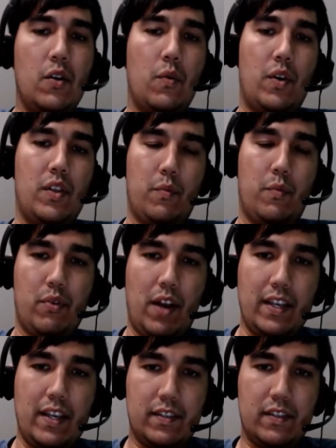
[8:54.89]
When the
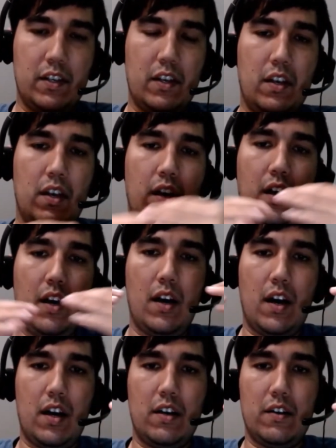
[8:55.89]
price
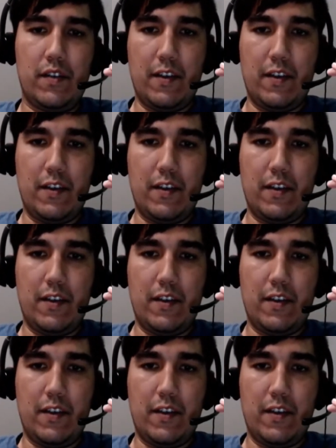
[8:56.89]
of a